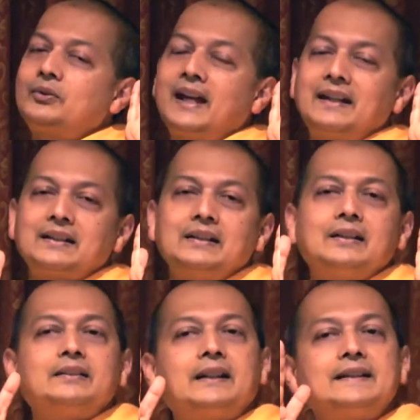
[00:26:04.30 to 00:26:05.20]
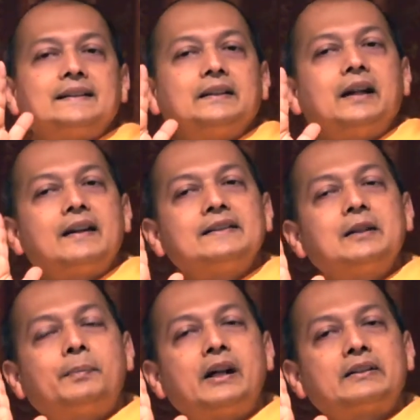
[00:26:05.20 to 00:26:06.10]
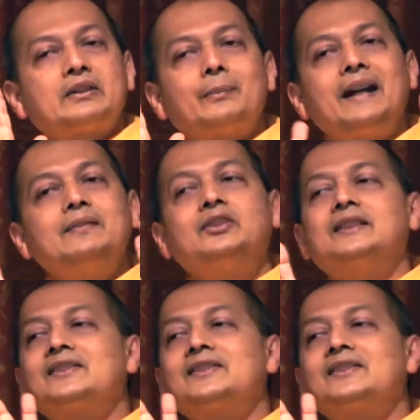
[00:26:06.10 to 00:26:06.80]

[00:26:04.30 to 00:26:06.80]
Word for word: to that, there is a, another part of the mind which